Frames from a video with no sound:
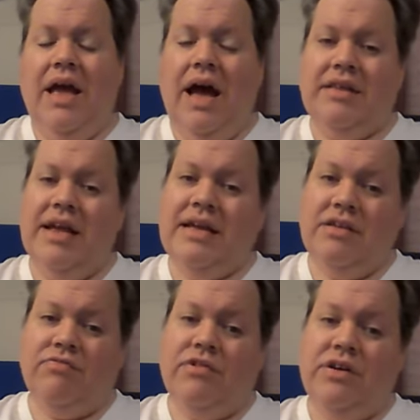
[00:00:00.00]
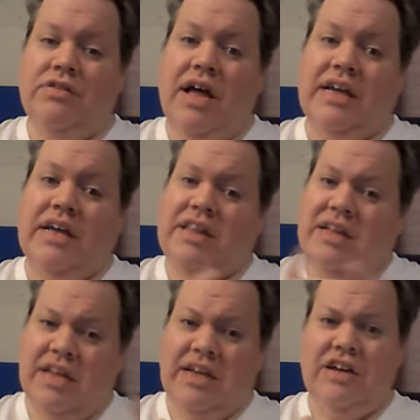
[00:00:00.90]
I think you'll really like it. And
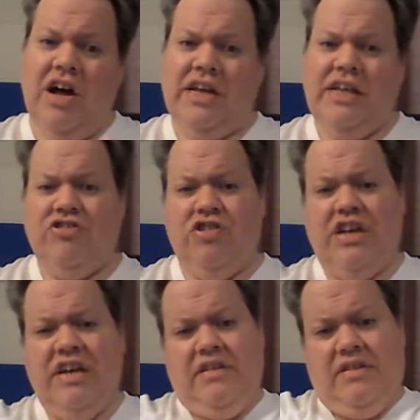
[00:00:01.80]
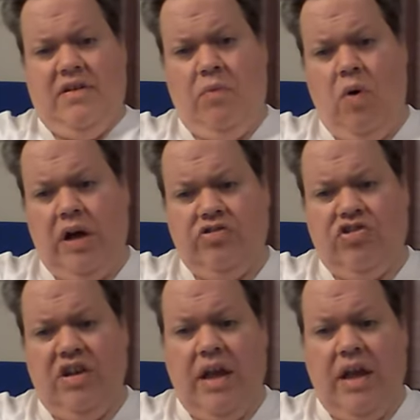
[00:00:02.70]
I think you ought to get your kids to watch it.